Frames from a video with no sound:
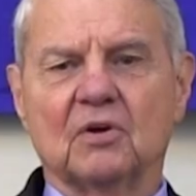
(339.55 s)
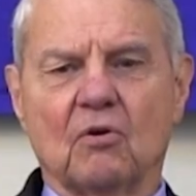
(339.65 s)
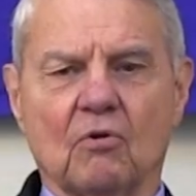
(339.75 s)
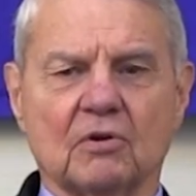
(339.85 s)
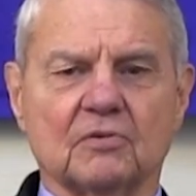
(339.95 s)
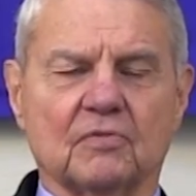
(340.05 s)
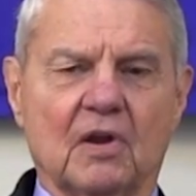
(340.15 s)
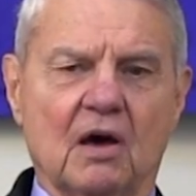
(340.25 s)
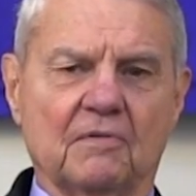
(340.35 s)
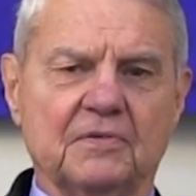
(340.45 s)
the
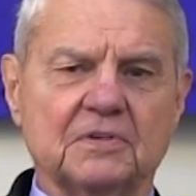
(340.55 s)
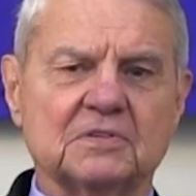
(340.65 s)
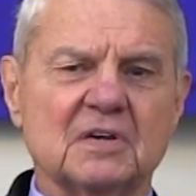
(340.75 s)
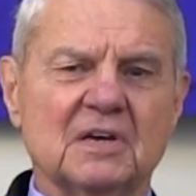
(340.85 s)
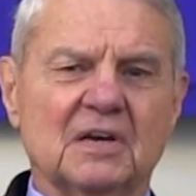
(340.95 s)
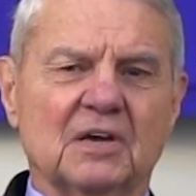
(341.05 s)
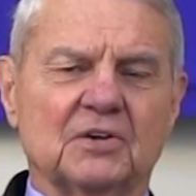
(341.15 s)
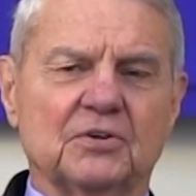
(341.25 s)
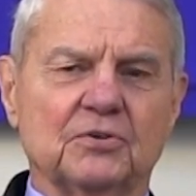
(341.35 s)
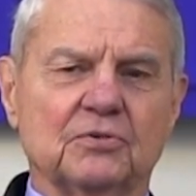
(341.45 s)
Gordonsville office
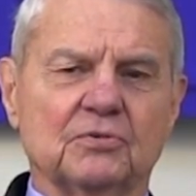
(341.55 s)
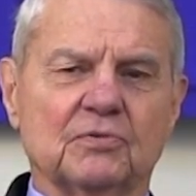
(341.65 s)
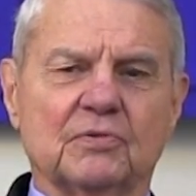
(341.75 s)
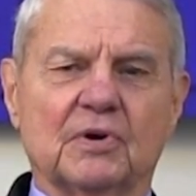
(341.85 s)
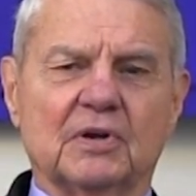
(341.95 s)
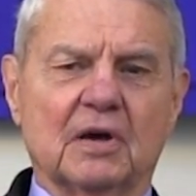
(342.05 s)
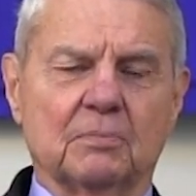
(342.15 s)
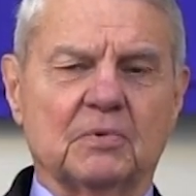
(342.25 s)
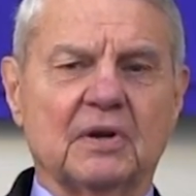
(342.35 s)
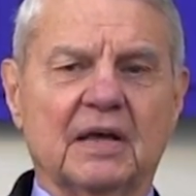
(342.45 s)
to an
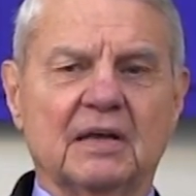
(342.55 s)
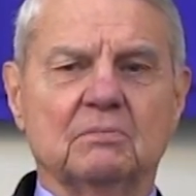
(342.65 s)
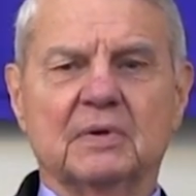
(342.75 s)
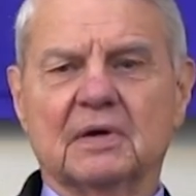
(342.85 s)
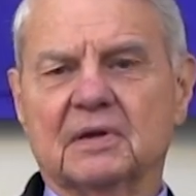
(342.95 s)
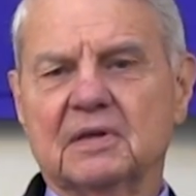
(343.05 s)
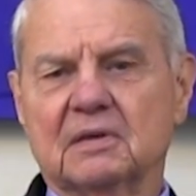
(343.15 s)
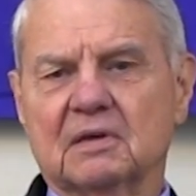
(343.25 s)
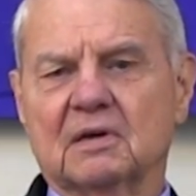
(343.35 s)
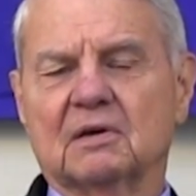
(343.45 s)
up-to-date
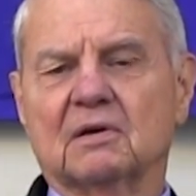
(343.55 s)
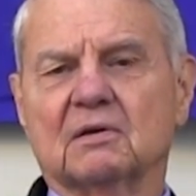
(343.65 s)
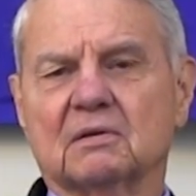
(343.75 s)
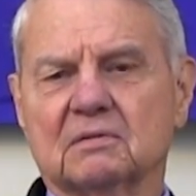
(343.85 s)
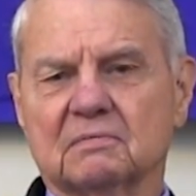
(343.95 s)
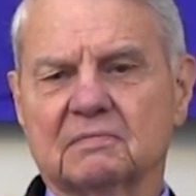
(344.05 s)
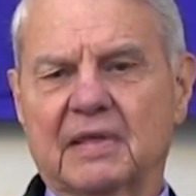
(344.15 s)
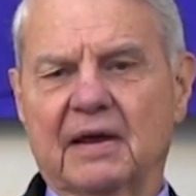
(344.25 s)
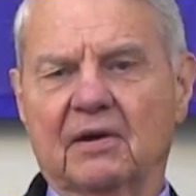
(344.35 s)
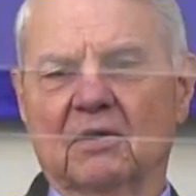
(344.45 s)
building
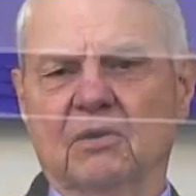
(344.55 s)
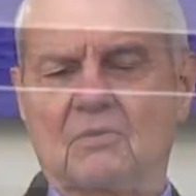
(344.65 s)
there